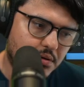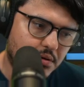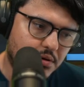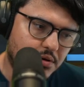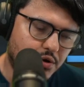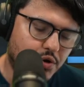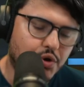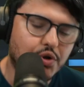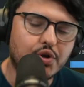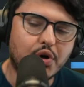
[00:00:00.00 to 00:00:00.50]

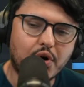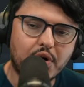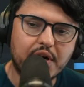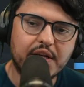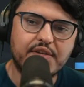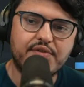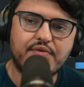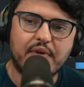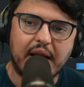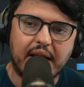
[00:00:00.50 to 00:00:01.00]
you could
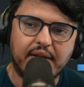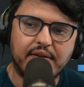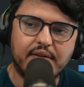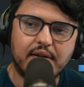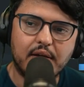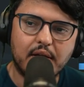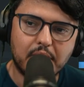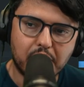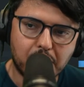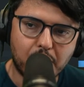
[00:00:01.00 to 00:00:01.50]
orchestrate
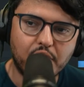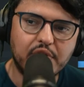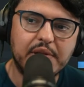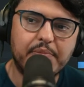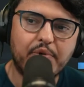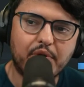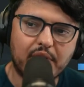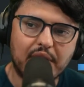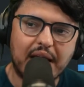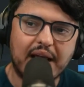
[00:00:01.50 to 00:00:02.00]

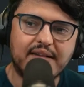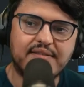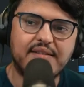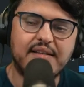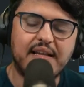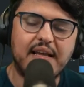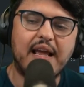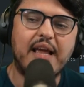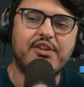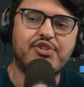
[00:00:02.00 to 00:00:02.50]
multiple
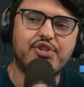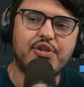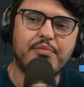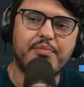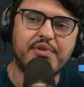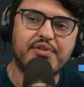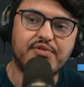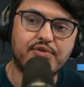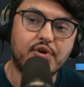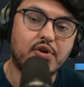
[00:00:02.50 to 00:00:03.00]
STD
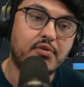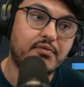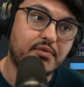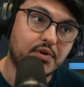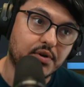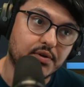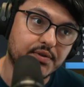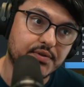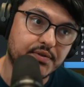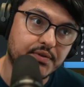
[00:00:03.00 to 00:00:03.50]
HTTP
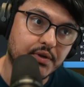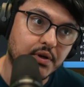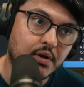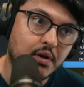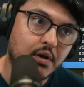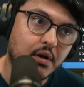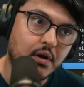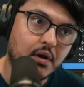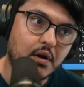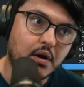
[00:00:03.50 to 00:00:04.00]
servers
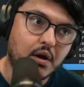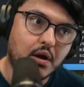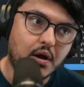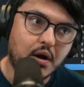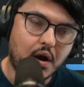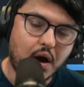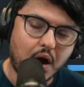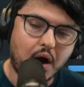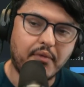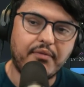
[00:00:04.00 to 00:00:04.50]

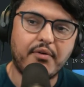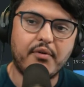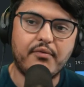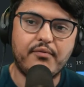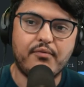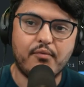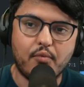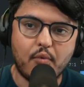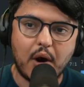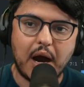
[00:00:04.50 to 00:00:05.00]
off of
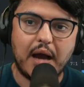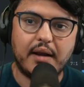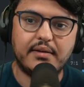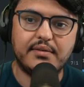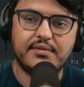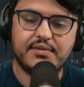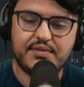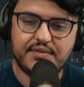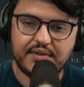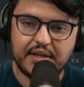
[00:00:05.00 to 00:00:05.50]

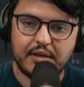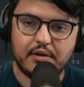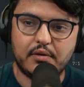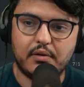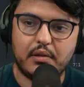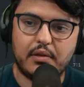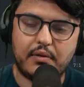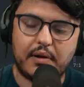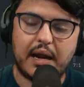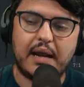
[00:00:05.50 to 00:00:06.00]
one single
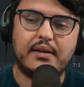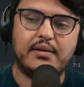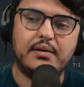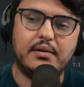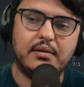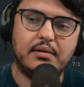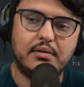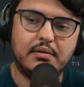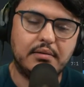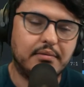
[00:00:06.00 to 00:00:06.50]
thread
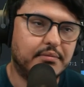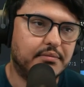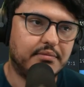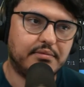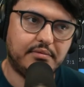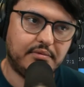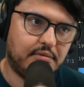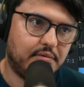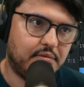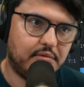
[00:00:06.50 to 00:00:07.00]

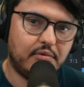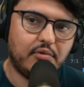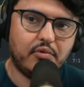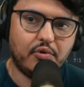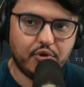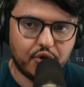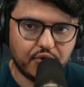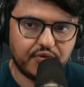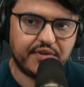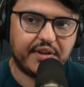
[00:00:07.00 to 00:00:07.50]

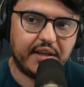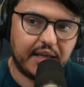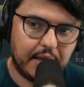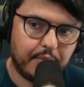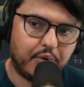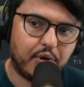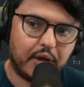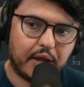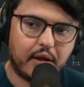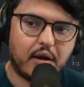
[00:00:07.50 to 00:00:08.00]
using
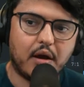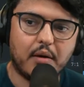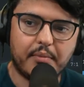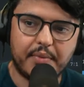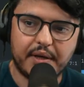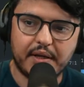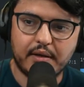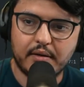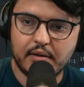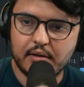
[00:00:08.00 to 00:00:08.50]
ePOL and
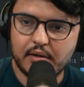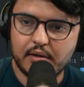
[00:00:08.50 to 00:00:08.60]
company.